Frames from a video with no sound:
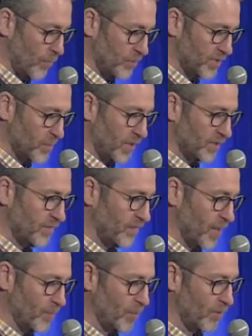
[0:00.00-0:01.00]
There's a
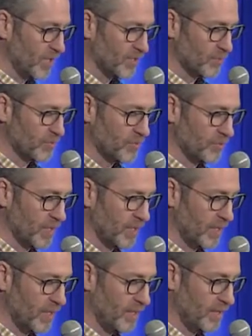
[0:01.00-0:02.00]
multifamily project we're
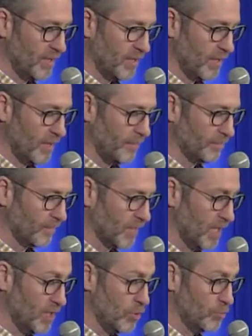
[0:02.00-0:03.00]
doing
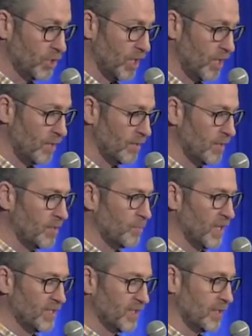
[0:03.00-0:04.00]
in Utah,
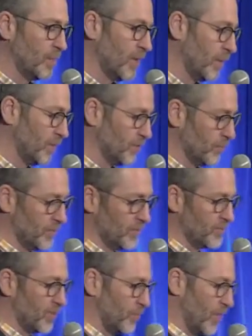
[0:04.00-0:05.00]
basically be able to
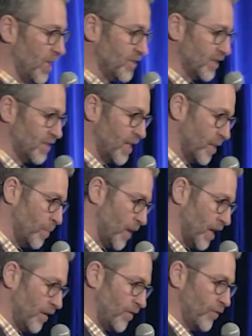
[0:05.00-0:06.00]
reduce the project time
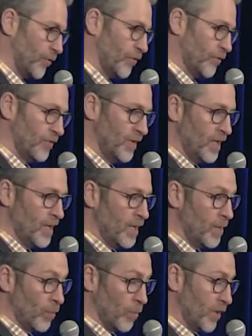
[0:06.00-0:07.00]
by 1/3.
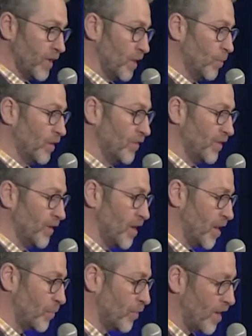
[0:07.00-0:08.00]
We're working with a
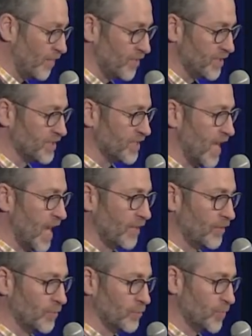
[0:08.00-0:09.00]
nonprofit in
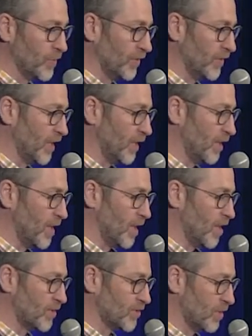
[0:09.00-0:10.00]
Seattle who's building
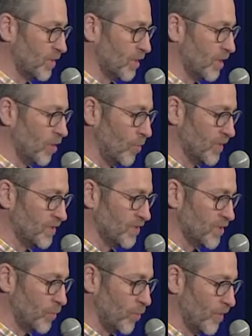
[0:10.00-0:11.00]
homeless and
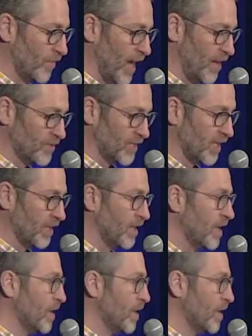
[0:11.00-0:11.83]
supportive housing.